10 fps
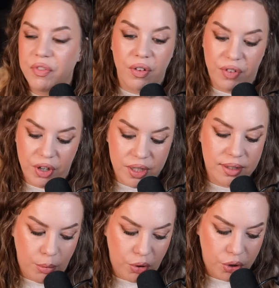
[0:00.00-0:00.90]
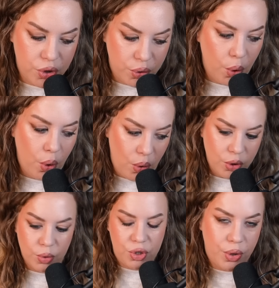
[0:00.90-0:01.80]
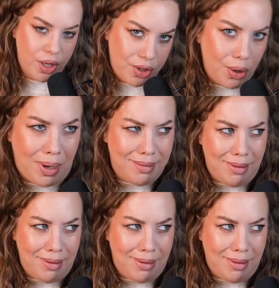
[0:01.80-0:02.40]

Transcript: It felt very similar to Old, which you guys know I